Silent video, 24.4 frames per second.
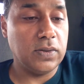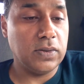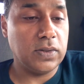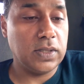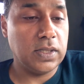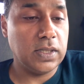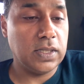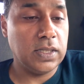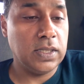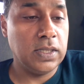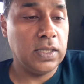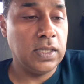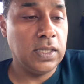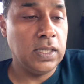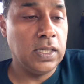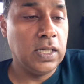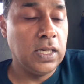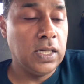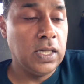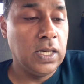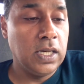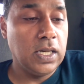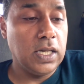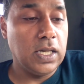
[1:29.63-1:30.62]
Okay.
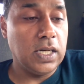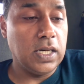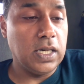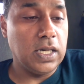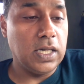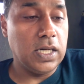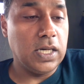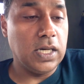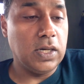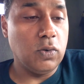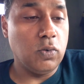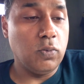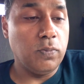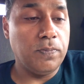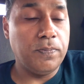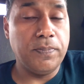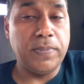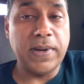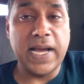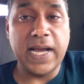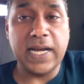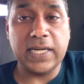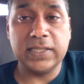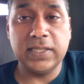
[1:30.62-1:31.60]
Uh,
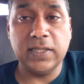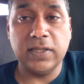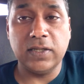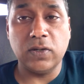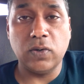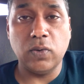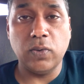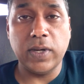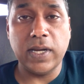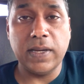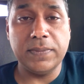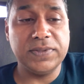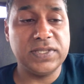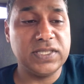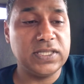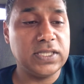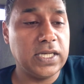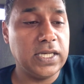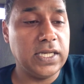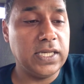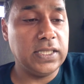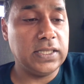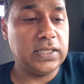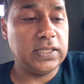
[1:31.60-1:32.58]
back to their
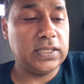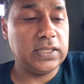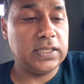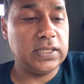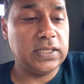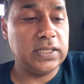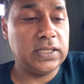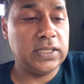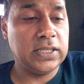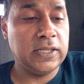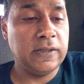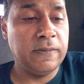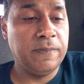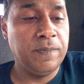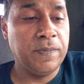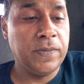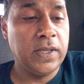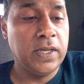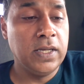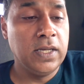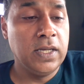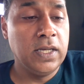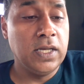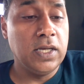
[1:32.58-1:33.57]
website.
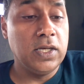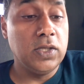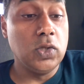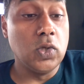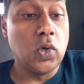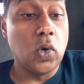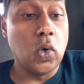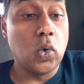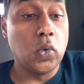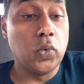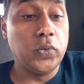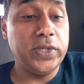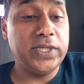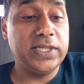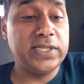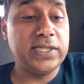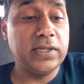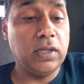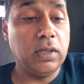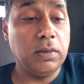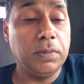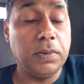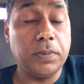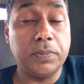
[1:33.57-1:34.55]
No
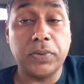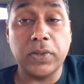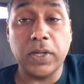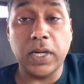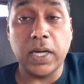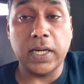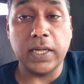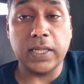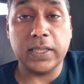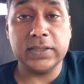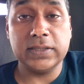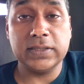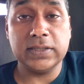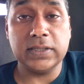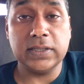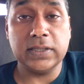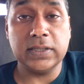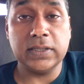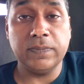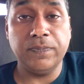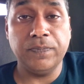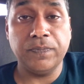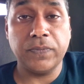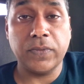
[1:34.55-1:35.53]
retailable products
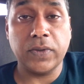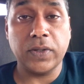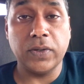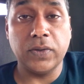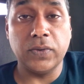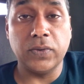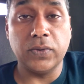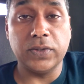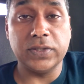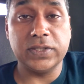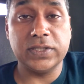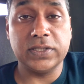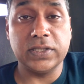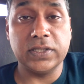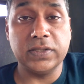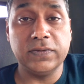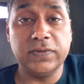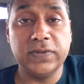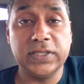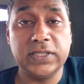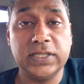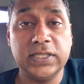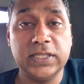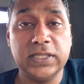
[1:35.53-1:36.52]
or
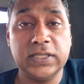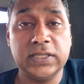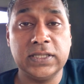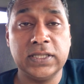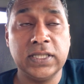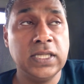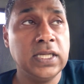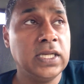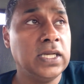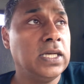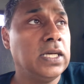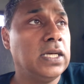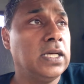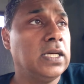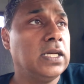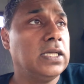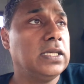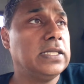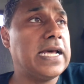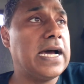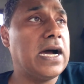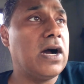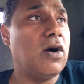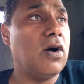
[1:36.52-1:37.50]
services.
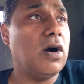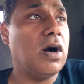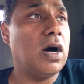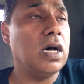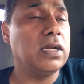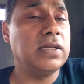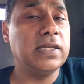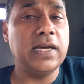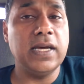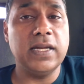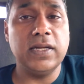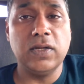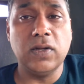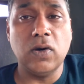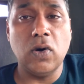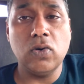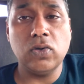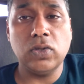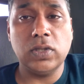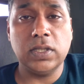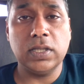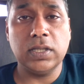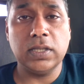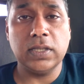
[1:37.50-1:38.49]
Now, on that
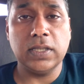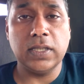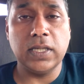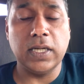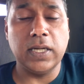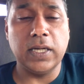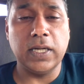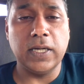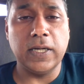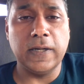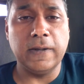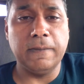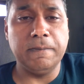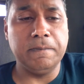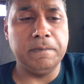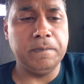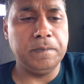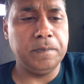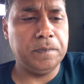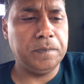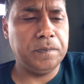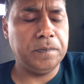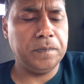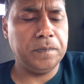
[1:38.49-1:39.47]
note, um,